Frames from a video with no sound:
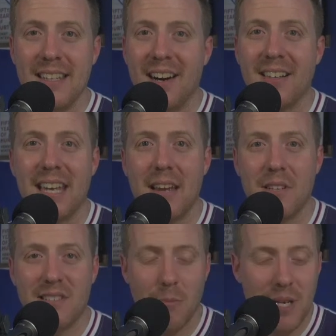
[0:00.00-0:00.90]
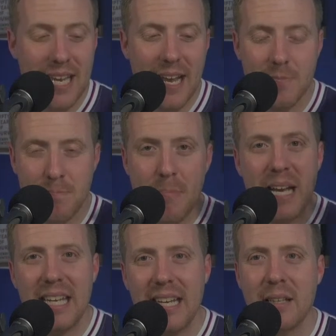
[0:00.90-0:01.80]
The idea is that we get as
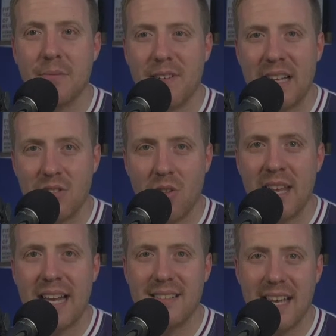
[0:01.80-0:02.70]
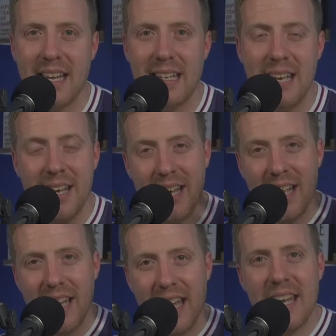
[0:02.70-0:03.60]
many England fans on that day
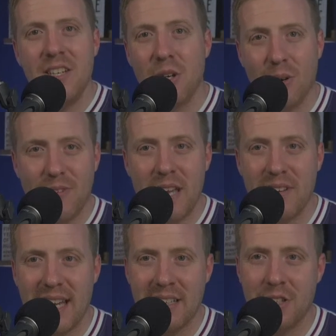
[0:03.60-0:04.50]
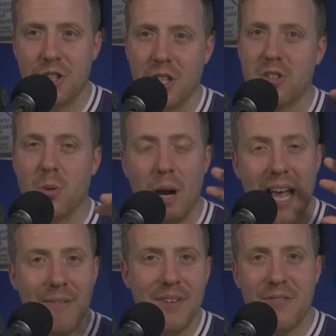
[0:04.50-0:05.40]
in your favourite England shirt. So
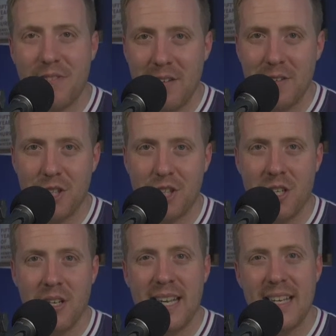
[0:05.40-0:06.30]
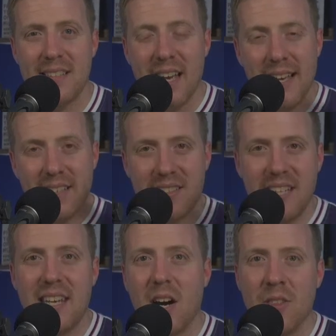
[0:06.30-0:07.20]
whatever your favourite shirt is,
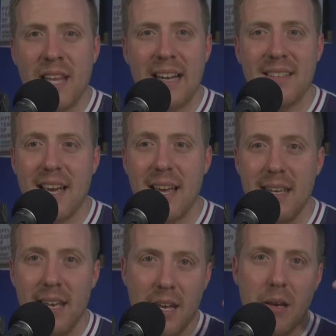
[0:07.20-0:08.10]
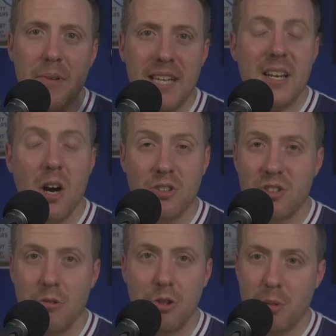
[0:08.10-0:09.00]
stick it on that day. Get it on
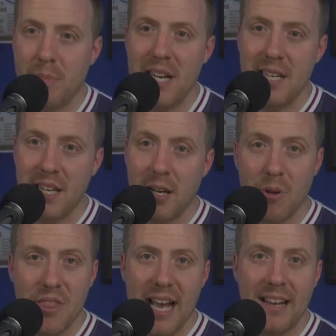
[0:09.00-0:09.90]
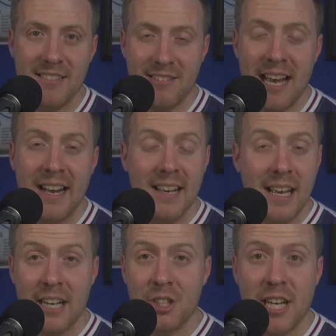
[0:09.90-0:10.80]
social media with the
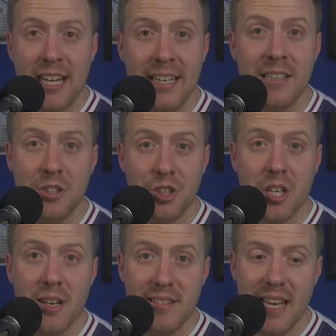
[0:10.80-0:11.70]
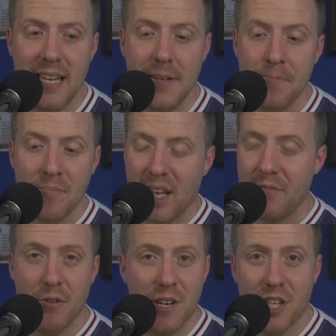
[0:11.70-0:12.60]
hashtag England Shirt Day.
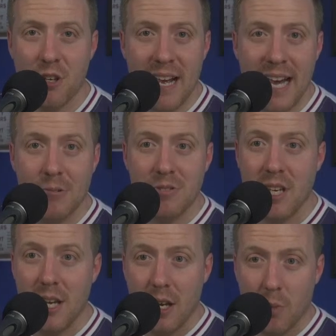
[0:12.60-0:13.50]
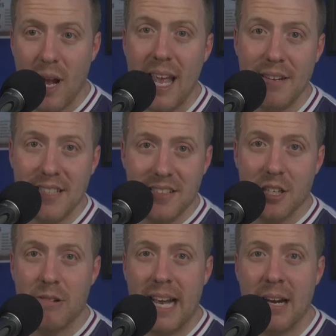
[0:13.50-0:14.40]
If you're at the ground, wear it to
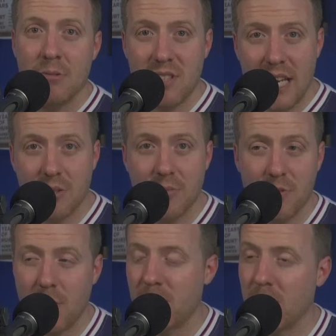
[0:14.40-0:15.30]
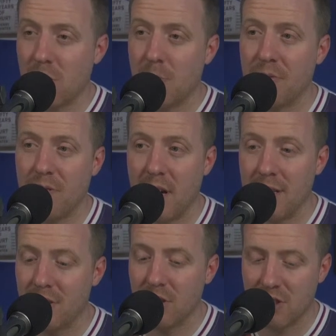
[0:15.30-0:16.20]
the ground. Take some photos. Come and
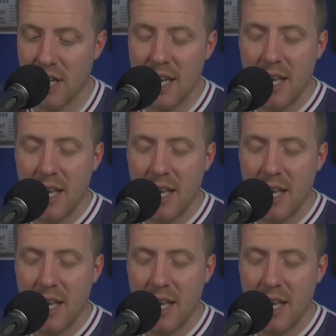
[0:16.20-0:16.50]
find us.